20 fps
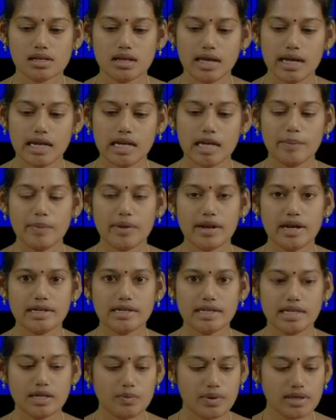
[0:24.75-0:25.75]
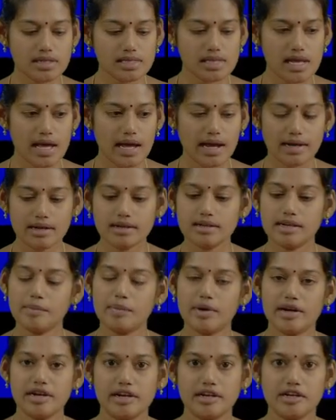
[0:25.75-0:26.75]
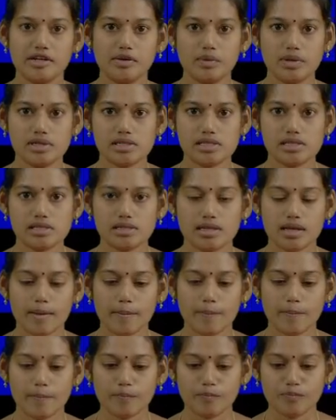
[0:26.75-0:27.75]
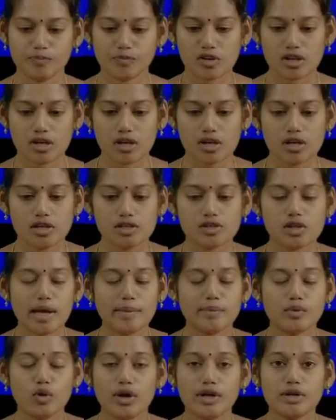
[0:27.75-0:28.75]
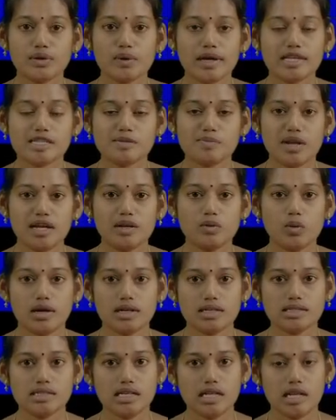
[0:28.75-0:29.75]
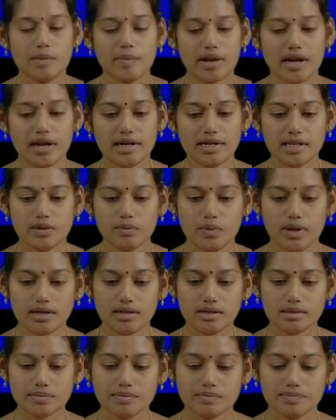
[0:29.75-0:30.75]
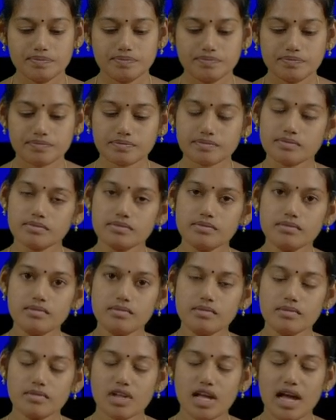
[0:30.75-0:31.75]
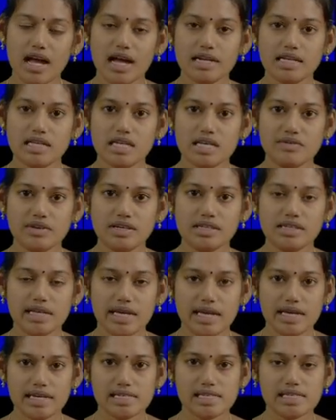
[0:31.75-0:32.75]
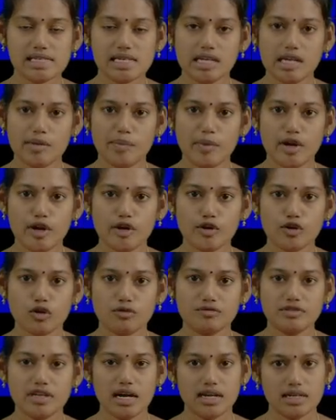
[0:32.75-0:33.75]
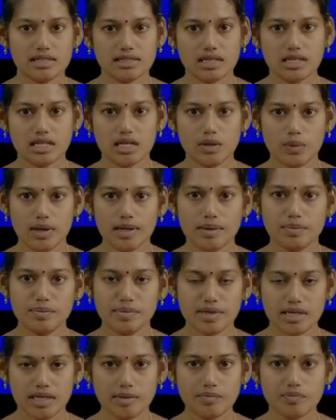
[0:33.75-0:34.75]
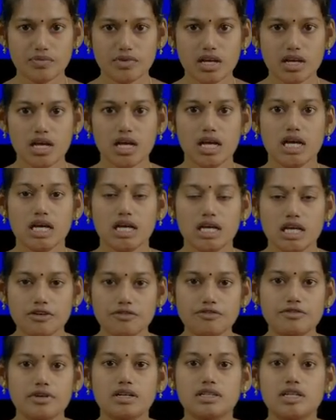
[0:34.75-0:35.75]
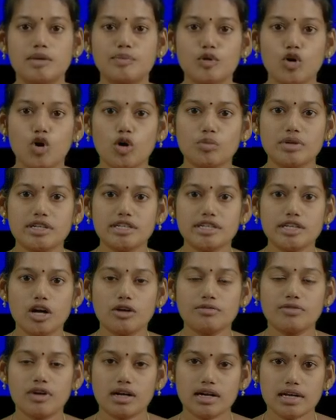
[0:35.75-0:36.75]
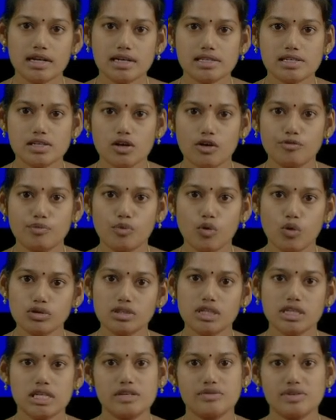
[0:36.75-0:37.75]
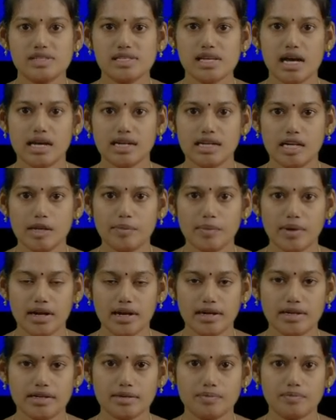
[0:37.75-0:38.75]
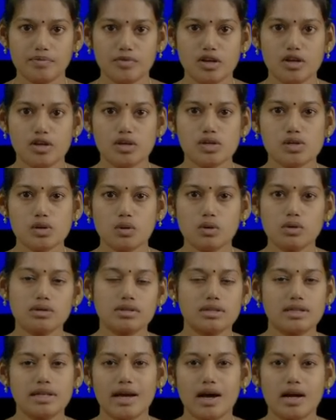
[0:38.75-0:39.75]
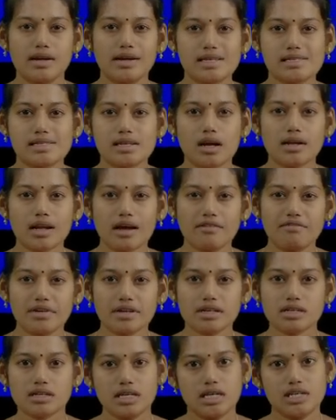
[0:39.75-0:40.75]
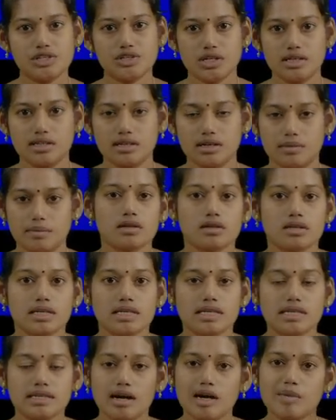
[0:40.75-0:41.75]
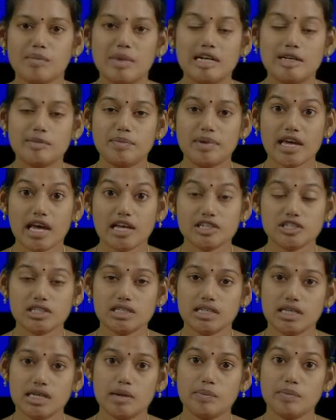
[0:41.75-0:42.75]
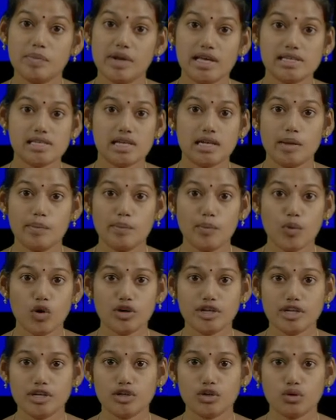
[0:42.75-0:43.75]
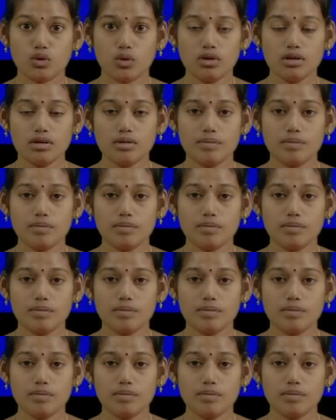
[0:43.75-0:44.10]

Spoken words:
independent events and dependent events. So I am going to explain what is independent event. An event A is independent of the another event B if the probability of occurrence of both the events are independent. So they does not affect each other. Here multiplication theorem plays an important role.